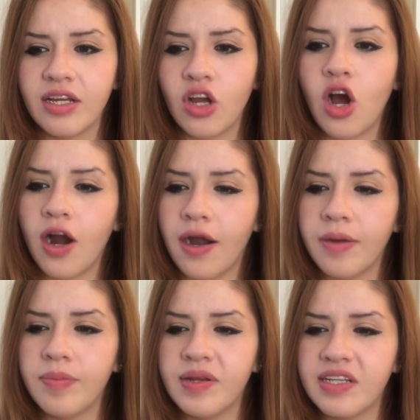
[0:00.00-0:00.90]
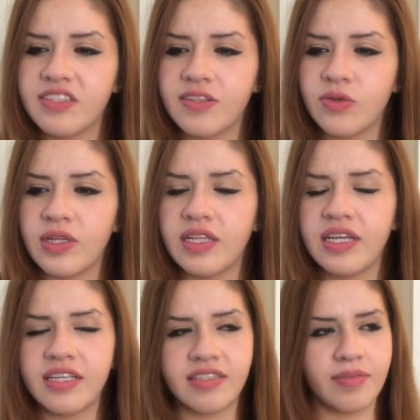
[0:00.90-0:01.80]
carb, but it's not really,
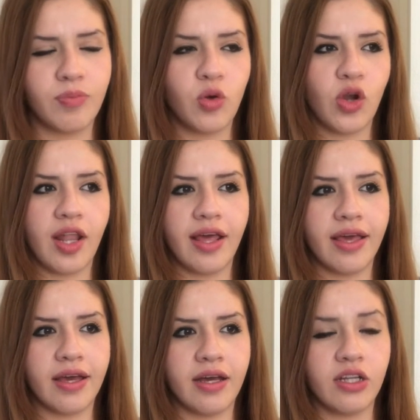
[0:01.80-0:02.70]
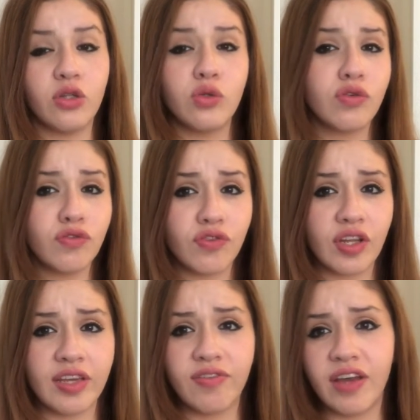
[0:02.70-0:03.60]
it's more like
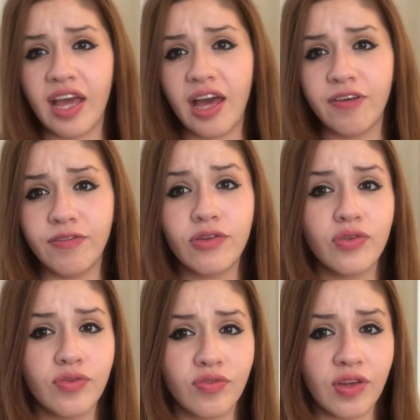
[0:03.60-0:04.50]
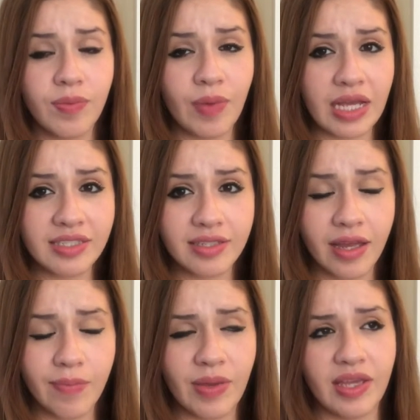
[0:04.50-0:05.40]
gluten-free. If I have gluten-free pasta,
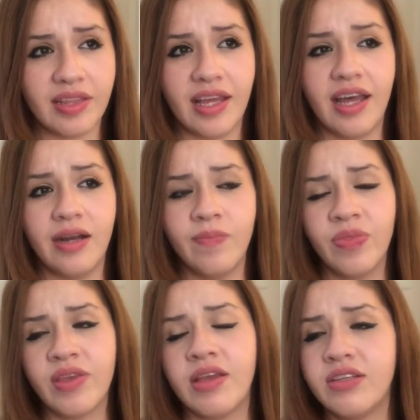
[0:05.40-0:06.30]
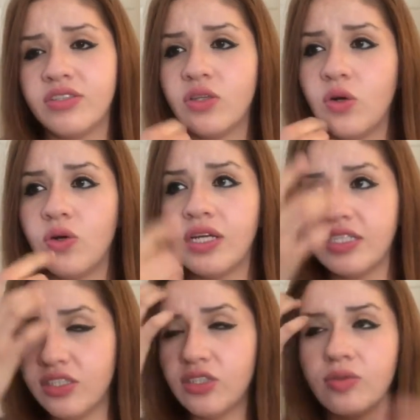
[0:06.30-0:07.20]
I make that. So
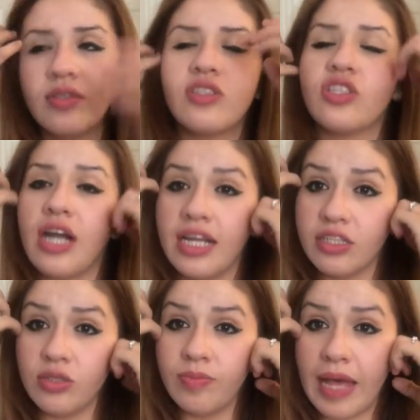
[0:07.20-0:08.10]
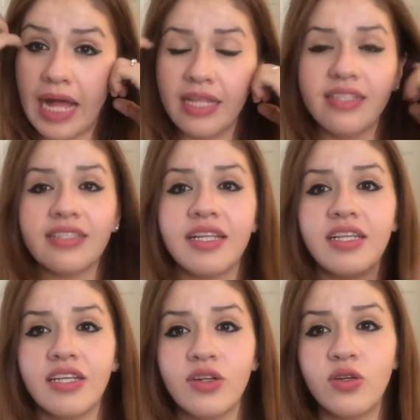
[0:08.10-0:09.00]
it's just trying to balance a
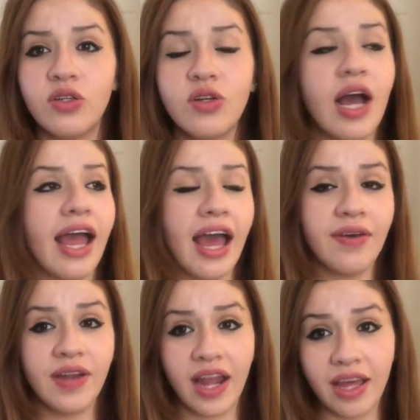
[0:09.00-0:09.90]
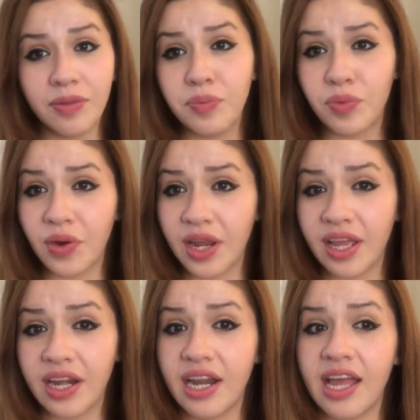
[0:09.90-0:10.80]
little. I haven't had
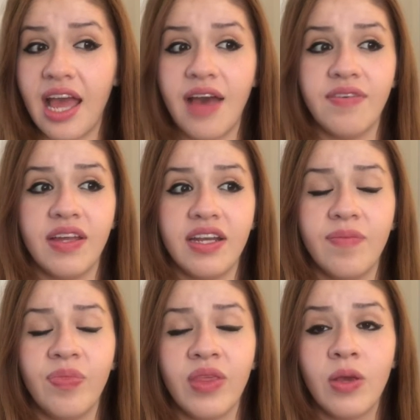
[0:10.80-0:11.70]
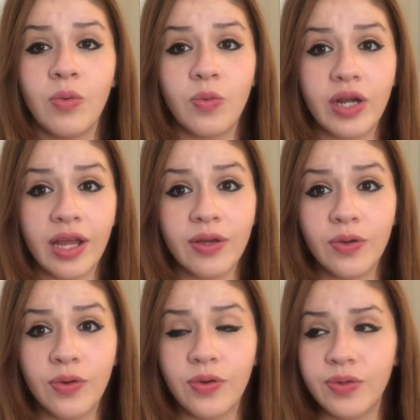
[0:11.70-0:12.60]
bread. I haven't, when I
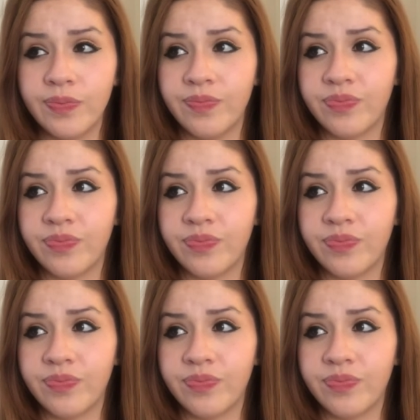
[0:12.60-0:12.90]
go,